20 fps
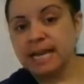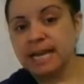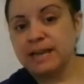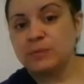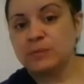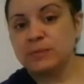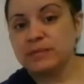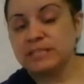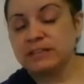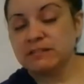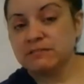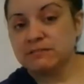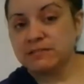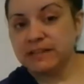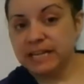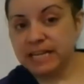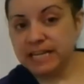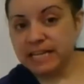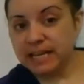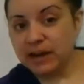It was a
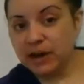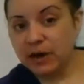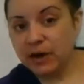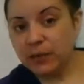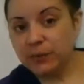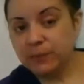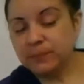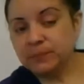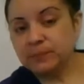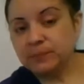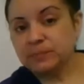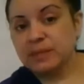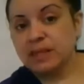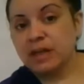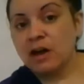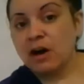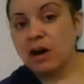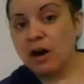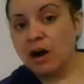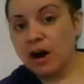video
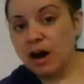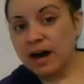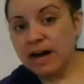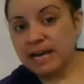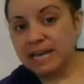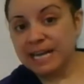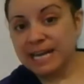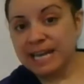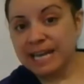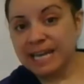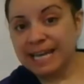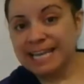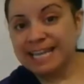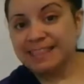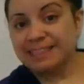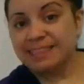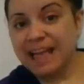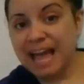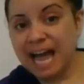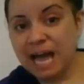on
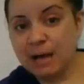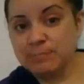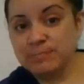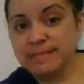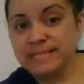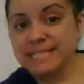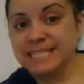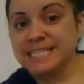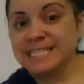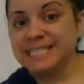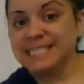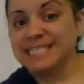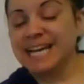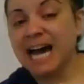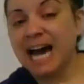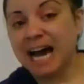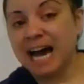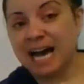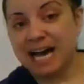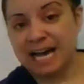elapsed
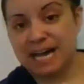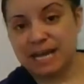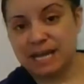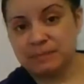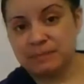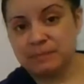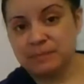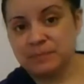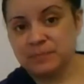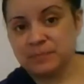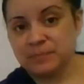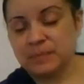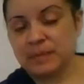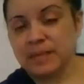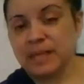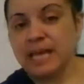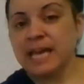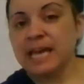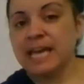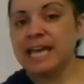time.
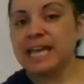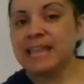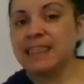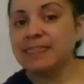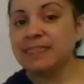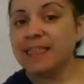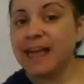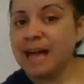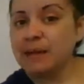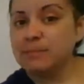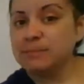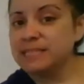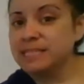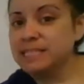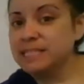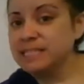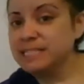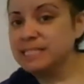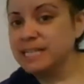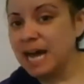
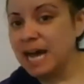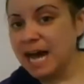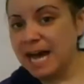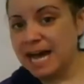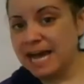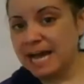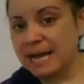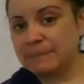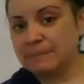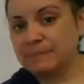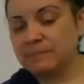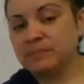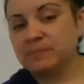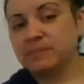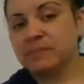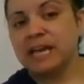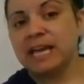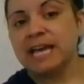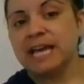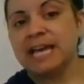Elapsed time
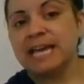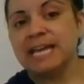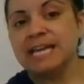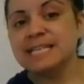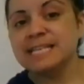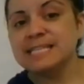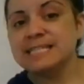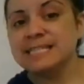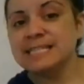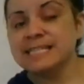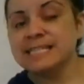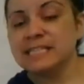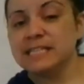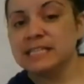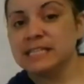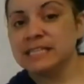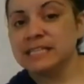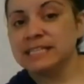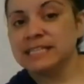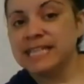is
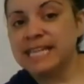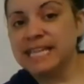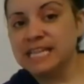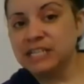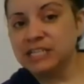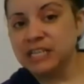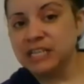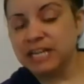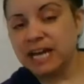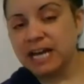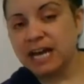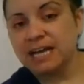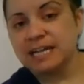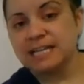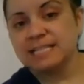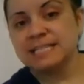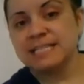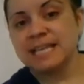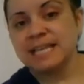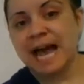teaching
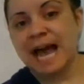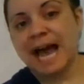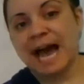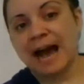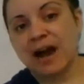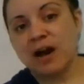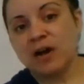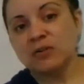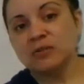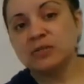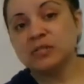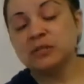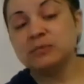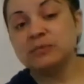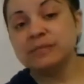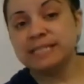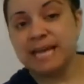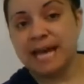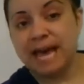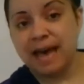us how
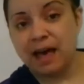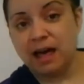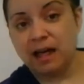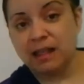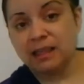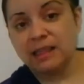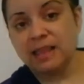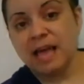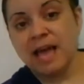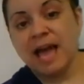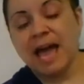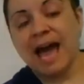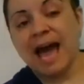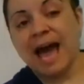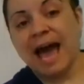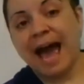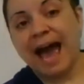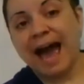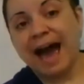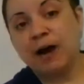to tell
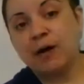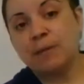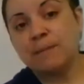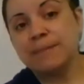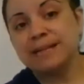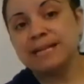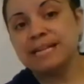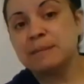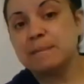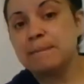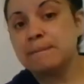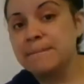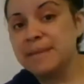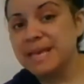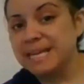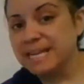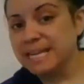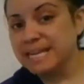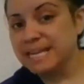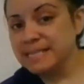how many
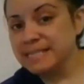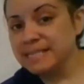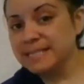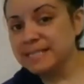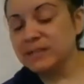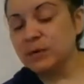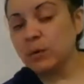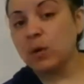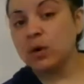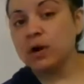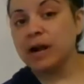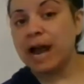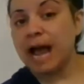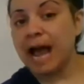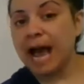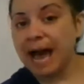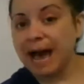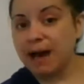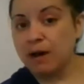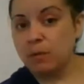minutes
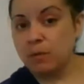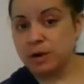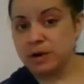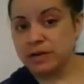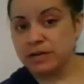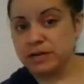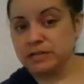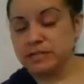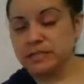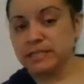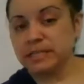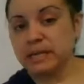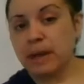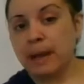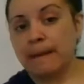or hours